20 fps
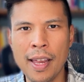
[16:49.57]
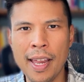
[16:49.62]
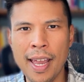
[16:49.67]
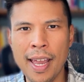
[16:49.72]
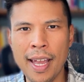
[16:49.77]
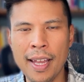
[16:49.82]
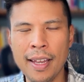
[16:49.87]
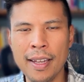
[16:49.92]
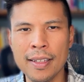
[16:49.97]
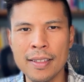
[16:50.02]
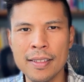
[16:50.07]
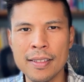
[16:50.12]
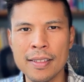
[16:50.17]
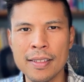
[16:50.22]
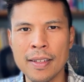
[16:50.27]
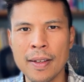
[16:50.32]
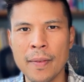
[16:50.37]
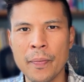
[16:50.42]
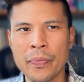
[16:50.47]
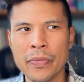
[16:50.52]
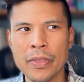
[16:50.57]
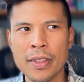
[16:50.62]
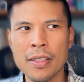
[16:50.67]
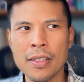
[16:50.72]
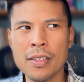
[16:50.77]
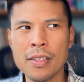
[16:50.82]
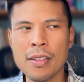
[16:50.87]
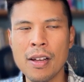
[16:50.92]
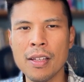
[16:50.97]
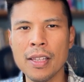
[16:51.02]
And this
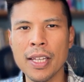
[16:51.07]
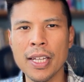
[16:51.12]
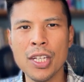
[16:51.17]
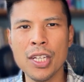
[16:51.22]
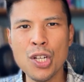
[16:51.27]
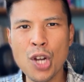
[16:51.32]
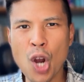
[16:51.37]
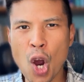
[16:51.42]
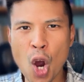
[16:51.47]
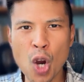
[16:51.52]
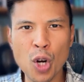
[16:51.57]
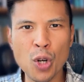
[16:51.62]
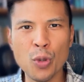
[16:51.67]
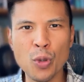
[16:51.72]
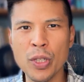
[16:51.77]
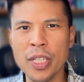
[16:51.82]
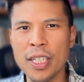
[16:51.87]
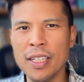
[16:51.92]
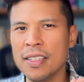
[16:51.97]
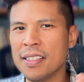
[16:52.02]
is not like concrete,